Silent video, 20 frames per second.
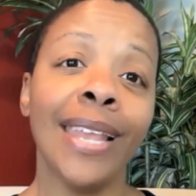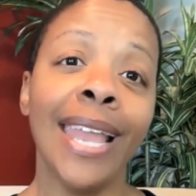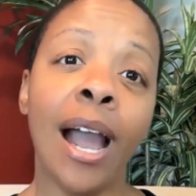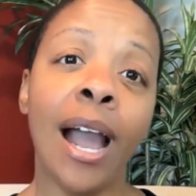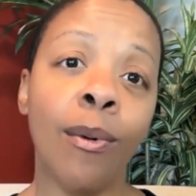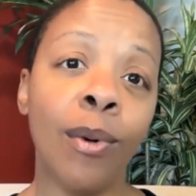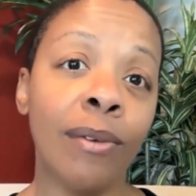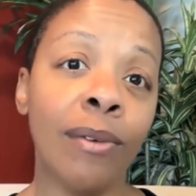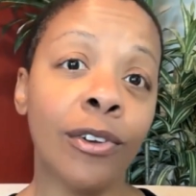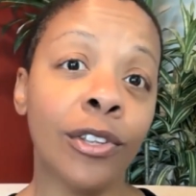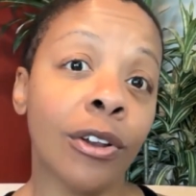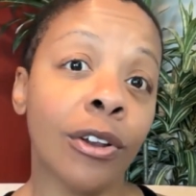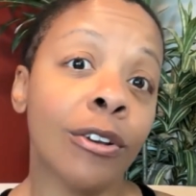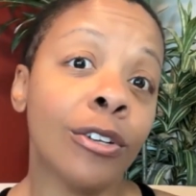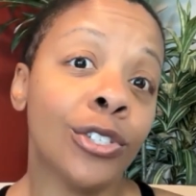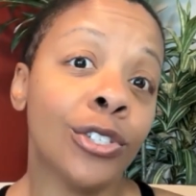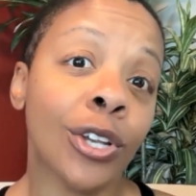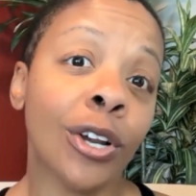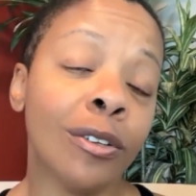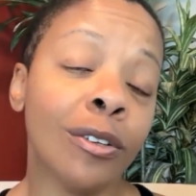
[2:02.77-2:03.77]
However, there
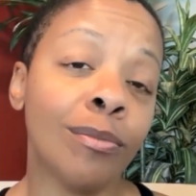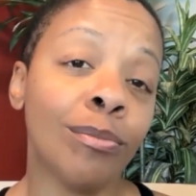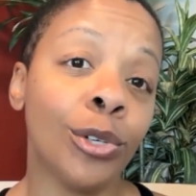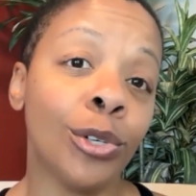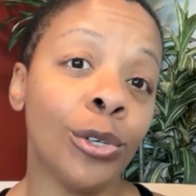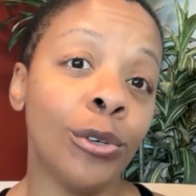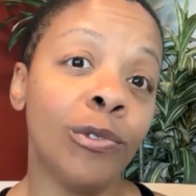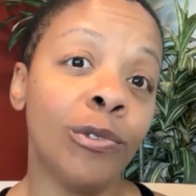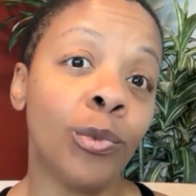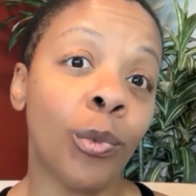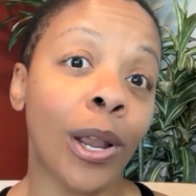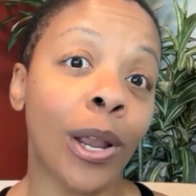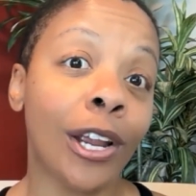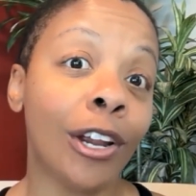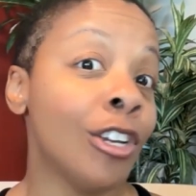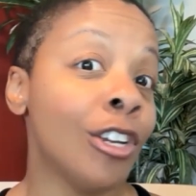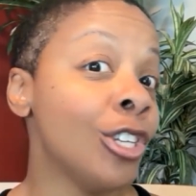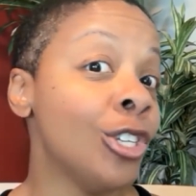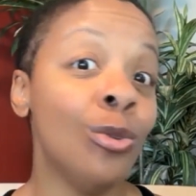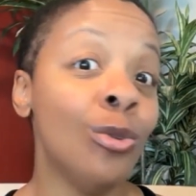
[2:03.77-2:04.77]
are certain moves
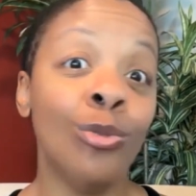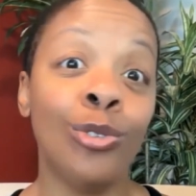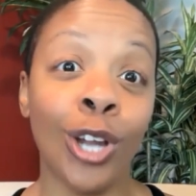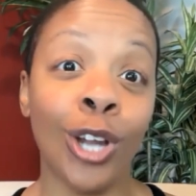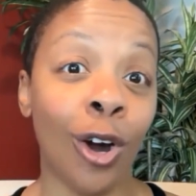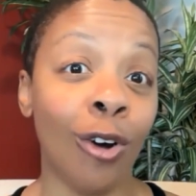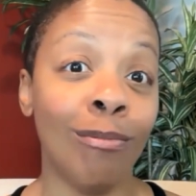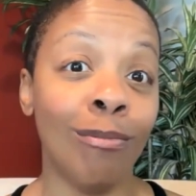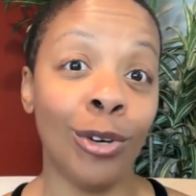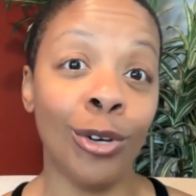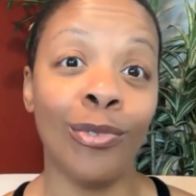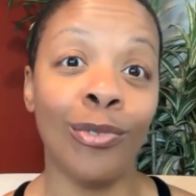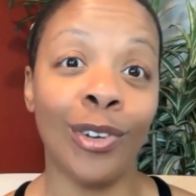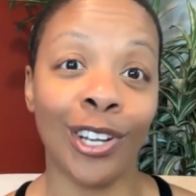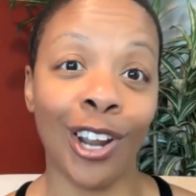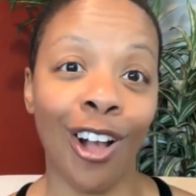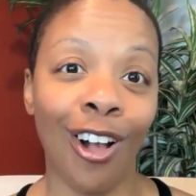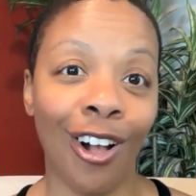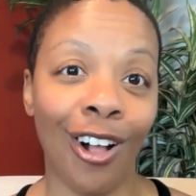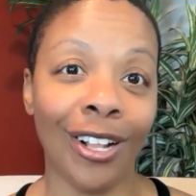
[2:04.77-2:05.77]
where you don't move
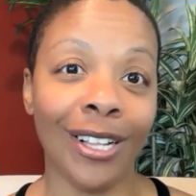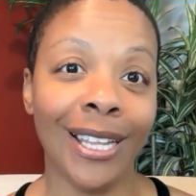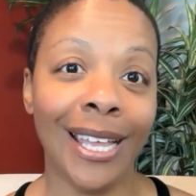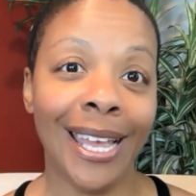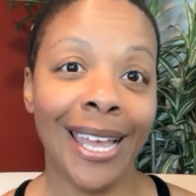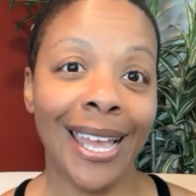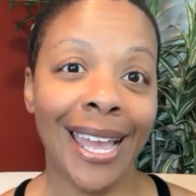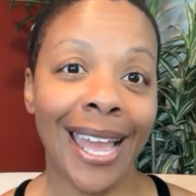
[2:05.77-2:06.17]
at all.